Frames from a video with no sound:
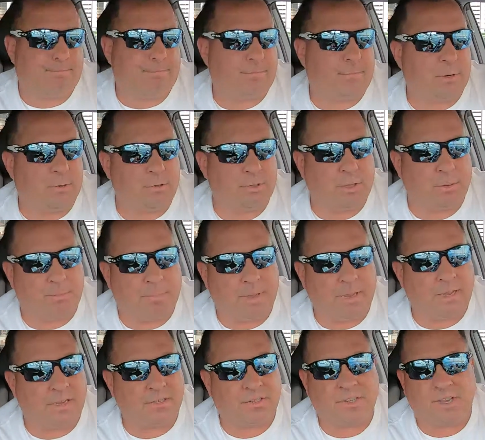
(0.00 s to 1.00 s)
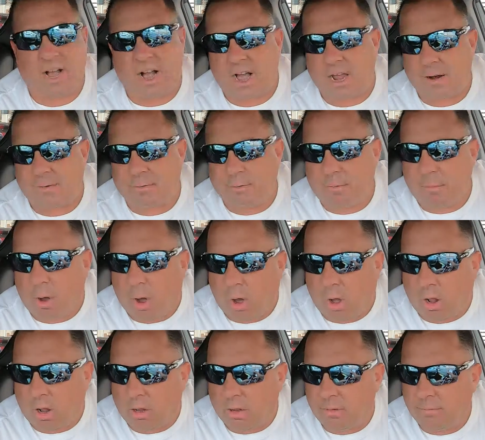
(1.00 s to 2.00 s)
there's the biggest con of them
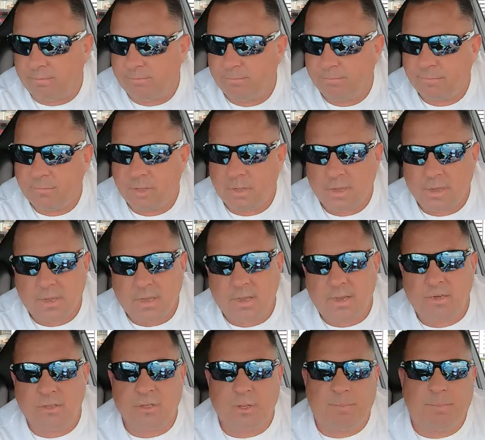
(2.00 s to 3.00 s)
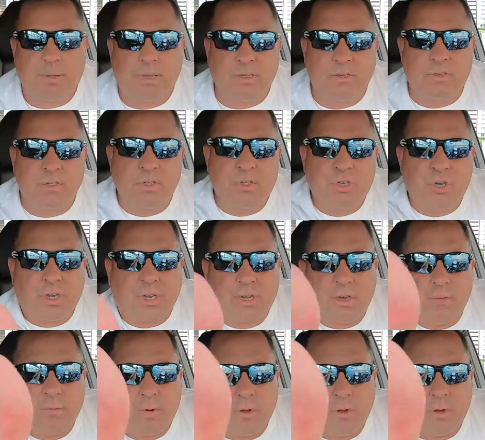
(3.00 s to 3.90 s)
all, is the piece of chicken